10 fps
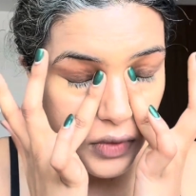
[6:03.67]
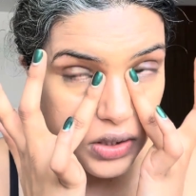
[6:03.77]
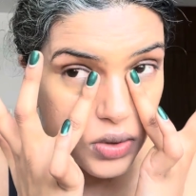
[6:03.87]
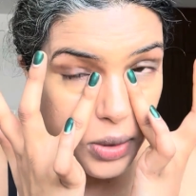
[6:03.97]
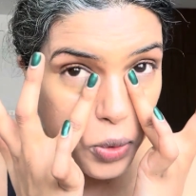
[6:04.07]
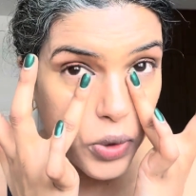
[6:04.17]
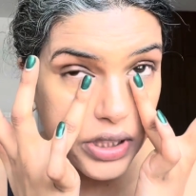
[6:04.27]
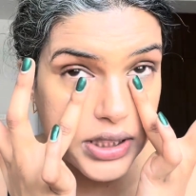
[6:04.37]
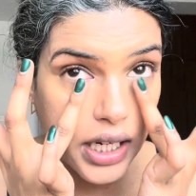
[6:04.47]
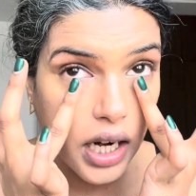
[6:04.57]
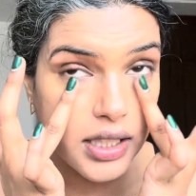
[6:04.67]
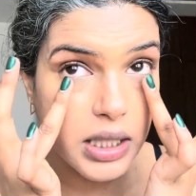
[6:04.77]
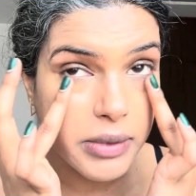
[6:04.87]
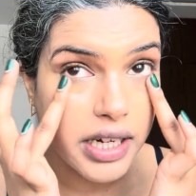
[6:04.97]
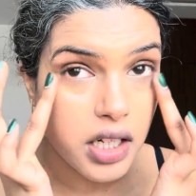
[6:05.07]
So when I'm doing this, I can't
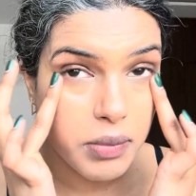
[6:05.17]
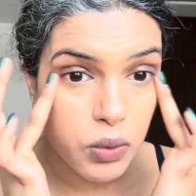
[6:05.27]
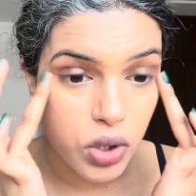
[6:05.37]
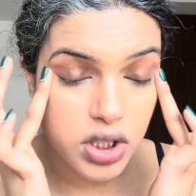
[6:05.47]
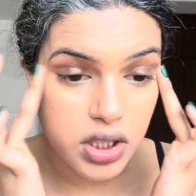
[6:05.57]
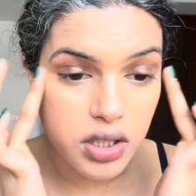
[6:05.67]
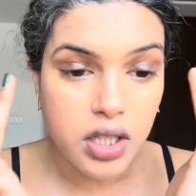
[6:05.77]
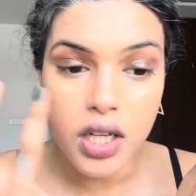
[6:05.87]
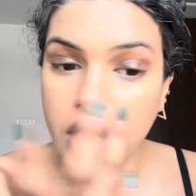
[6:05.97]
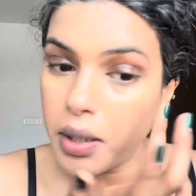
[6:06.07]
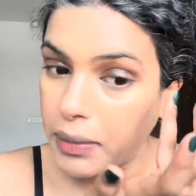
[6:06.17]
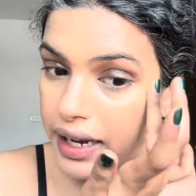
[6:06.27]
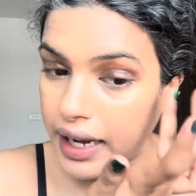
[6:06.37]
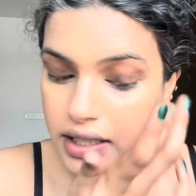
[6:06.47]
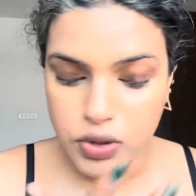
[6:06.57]
keep getting up and washing my
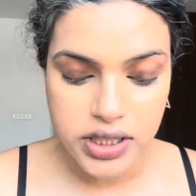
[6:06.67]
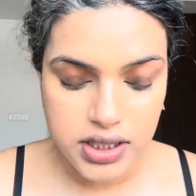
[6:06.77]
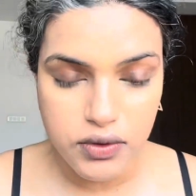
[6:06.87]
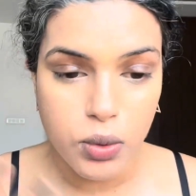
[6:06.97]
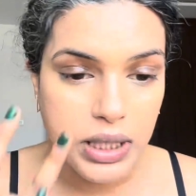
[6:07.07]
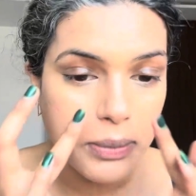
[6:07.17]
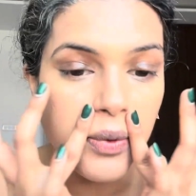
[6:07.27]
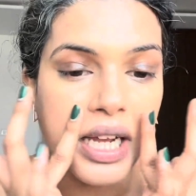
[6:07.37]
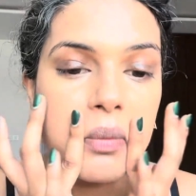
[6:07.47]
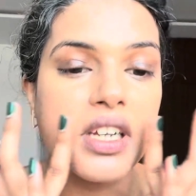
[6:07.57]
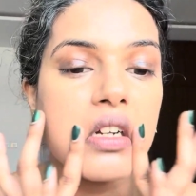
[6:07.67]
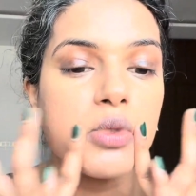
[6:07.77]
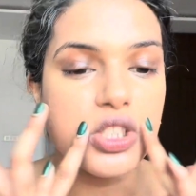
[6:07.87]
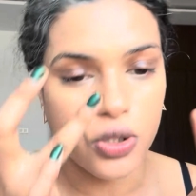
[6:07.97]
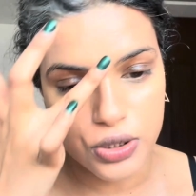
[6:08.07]
hands, so I just have to keep wiping it,
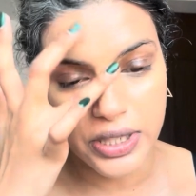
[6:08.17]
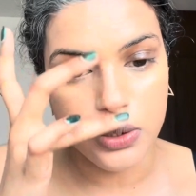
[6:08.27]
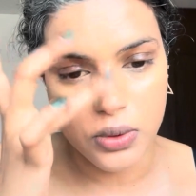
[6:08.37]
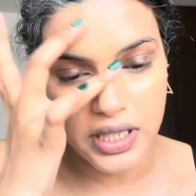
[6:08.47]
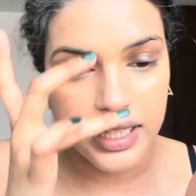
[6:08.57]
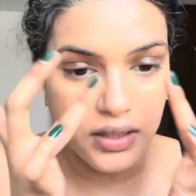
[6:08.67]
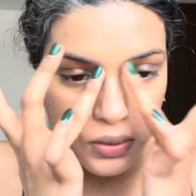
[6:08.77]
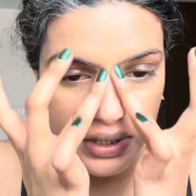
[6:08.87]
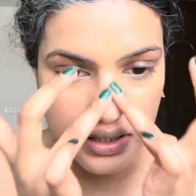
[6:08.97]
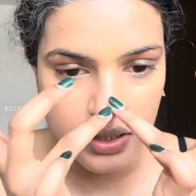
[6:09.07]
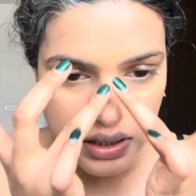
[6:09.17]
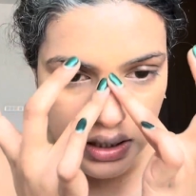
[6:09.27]
which also I don't like doing.